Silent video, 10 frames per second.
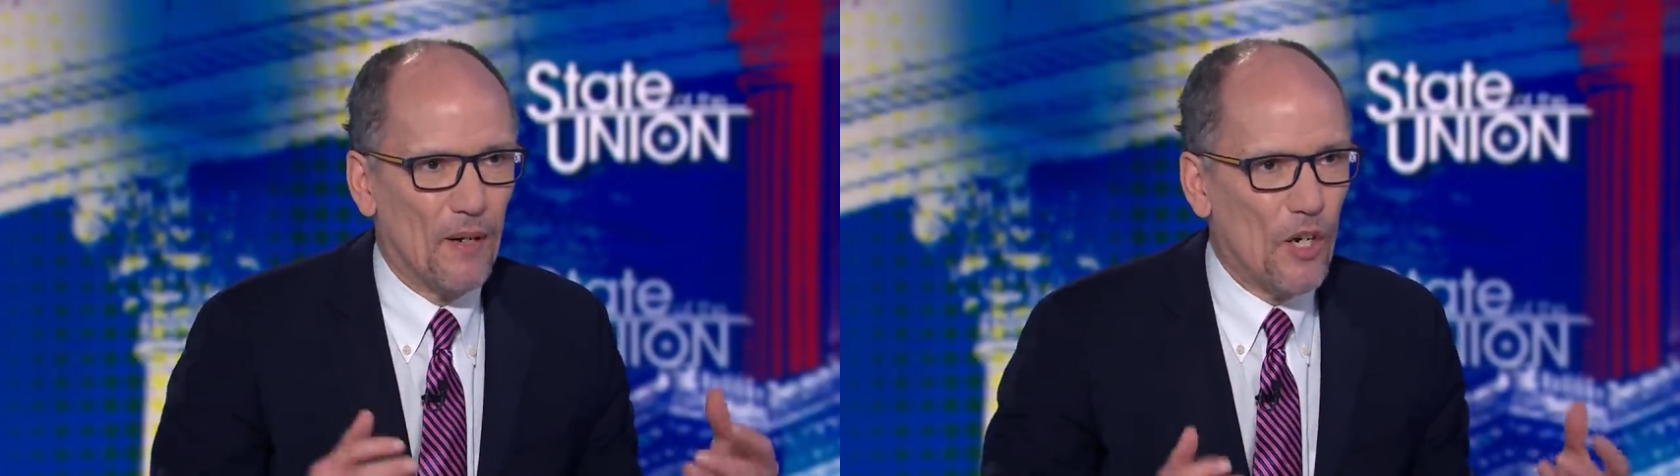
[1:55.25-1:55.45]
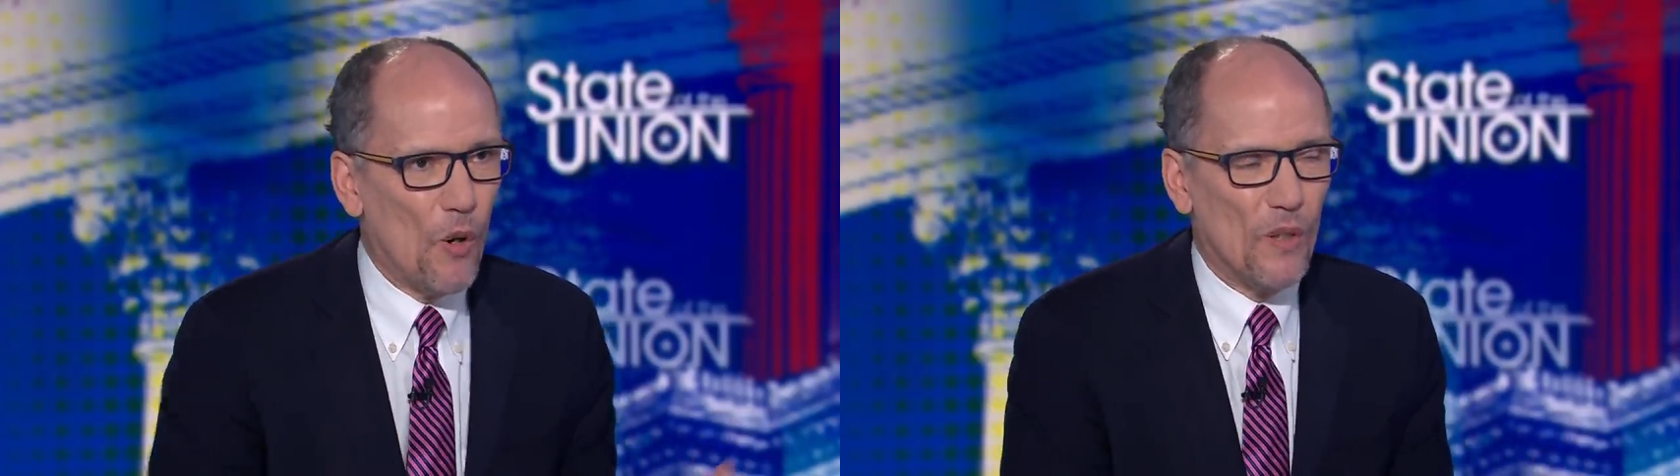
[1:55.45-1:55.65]

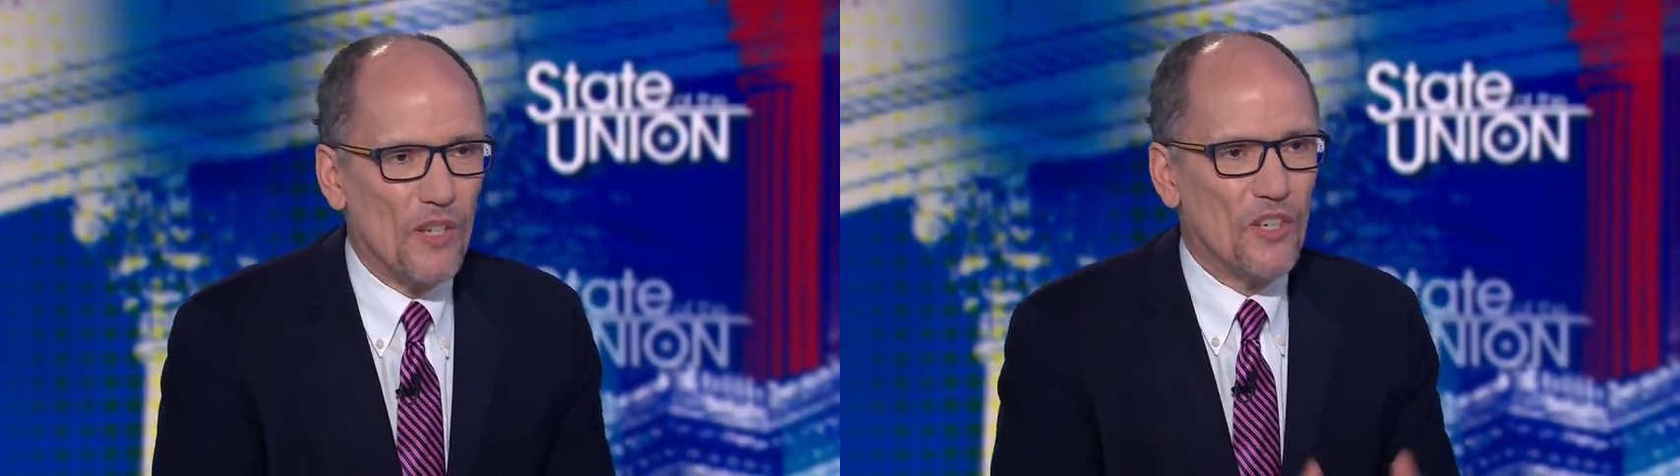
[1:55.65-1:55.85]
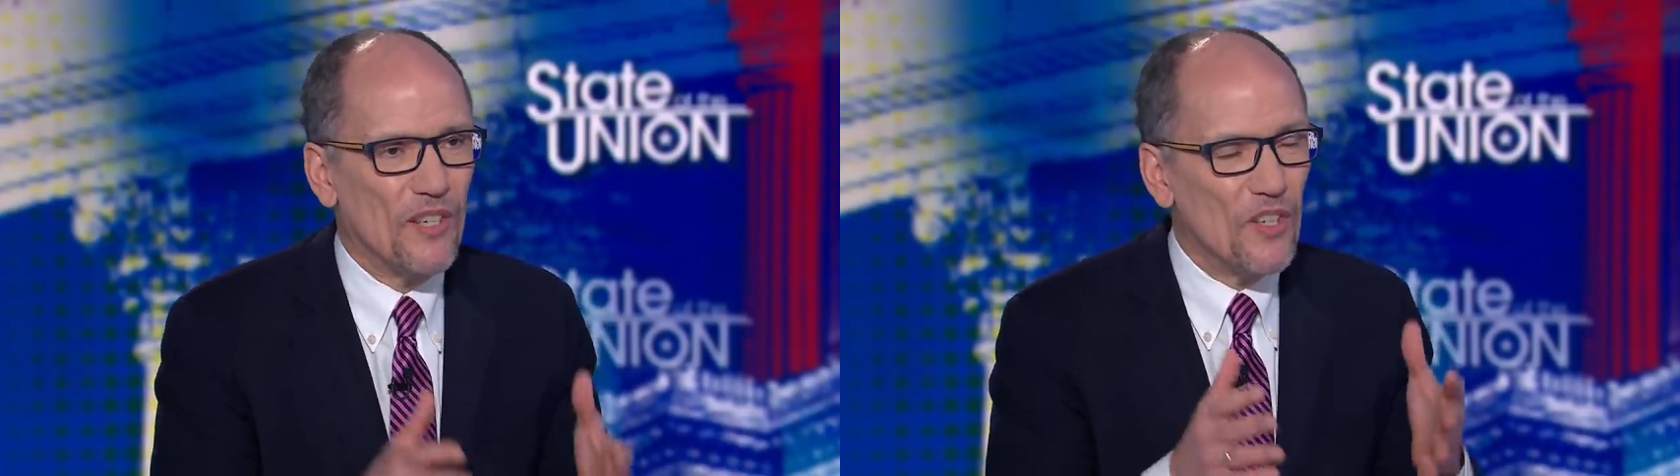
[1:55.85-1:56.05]

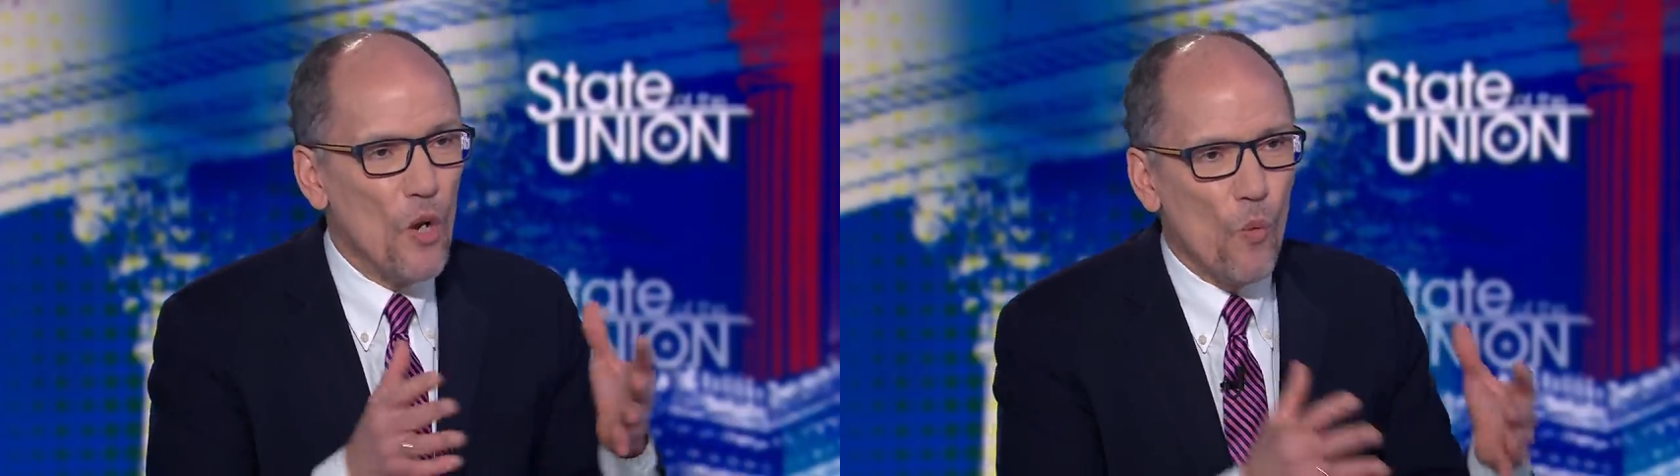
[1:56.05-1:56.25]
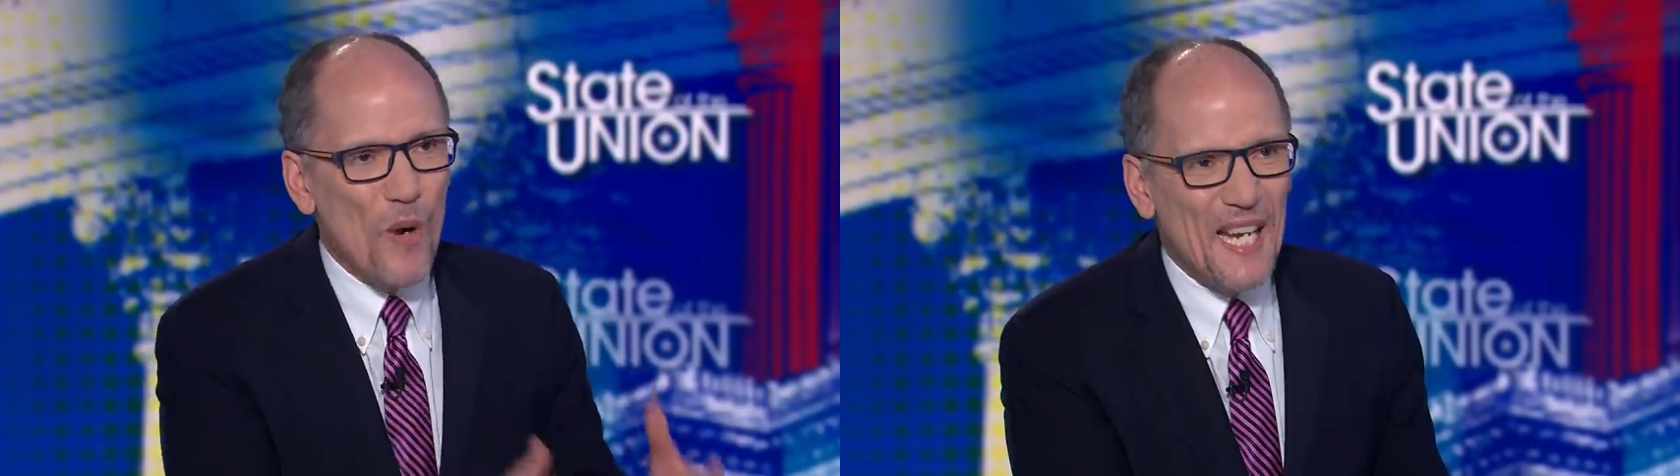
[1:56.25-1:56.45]
coalitions,
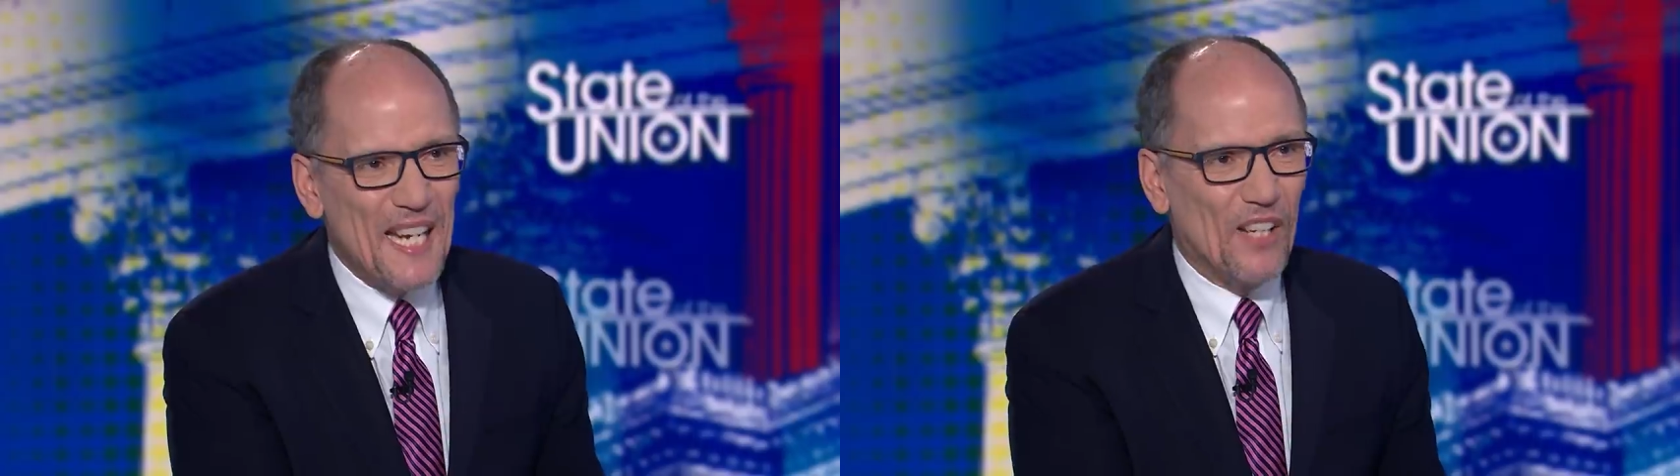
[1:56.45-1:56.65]
winning